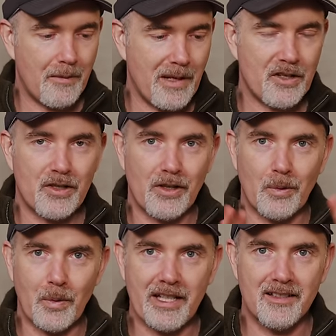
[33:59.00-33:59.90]
I mention the
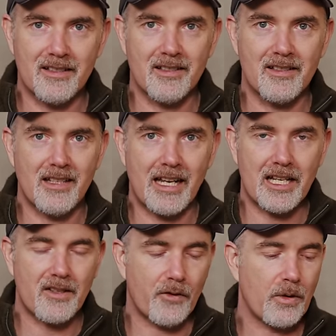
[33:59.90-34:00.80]
weaknesses, and
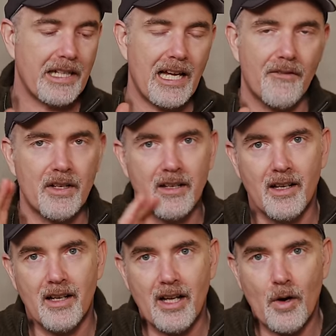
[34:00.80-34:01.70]
as I've already covered,
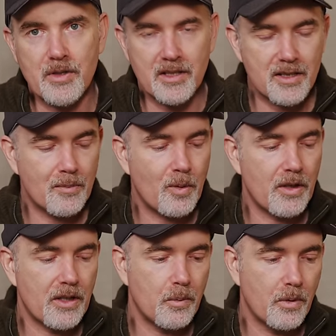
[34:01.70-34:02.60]
I was
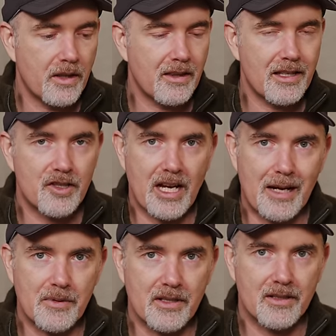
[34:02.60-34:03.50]
disappointed with the
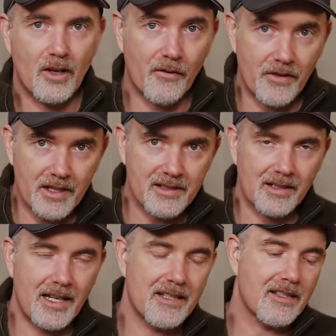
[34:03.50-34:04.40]
sharpness of this
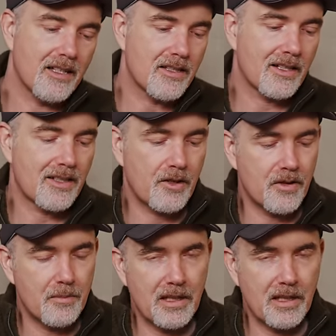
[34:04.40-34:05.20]
lens at 600mm